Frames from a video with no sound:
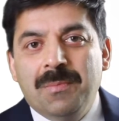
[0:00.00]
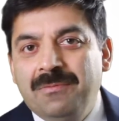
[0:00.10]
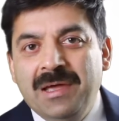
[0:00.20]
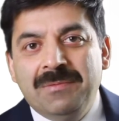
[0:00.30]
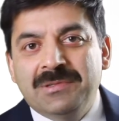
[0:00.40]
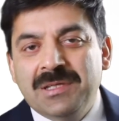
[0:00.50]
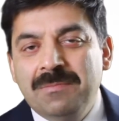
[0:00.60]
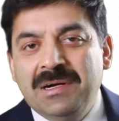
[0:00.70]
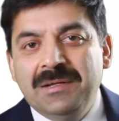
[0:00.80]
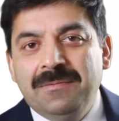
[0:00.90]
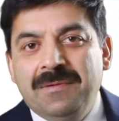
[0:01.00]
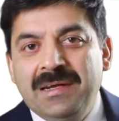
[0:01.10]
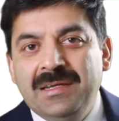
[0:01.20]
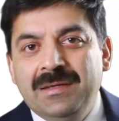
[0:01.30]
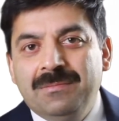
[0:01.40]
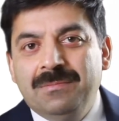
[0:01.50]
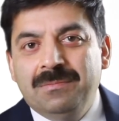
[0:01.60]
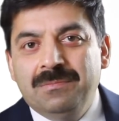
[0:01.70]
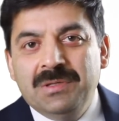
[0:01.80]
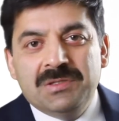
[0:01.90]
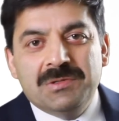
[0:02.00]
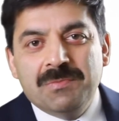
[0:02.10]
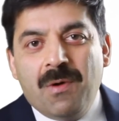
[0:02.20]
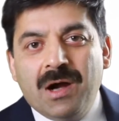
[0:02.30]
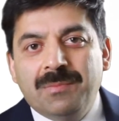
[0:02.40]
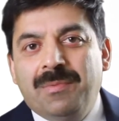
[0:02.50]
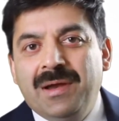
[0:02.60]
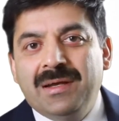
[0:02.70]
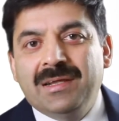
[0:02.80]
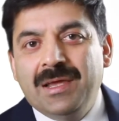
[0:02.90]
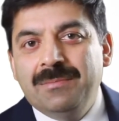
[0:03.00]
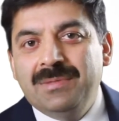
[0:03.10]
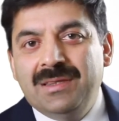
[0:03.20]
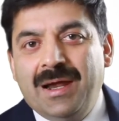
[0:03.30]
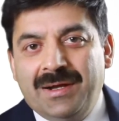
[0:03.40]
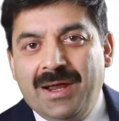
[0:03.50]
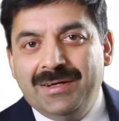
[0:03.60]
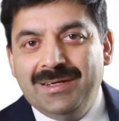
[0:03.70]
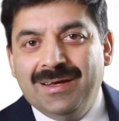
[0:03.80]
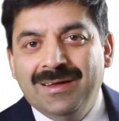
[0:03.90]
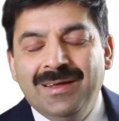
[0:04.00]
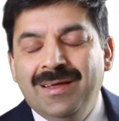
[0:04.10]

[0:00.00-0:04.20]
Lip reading: "Well, somebody very with smart brain came with that idea."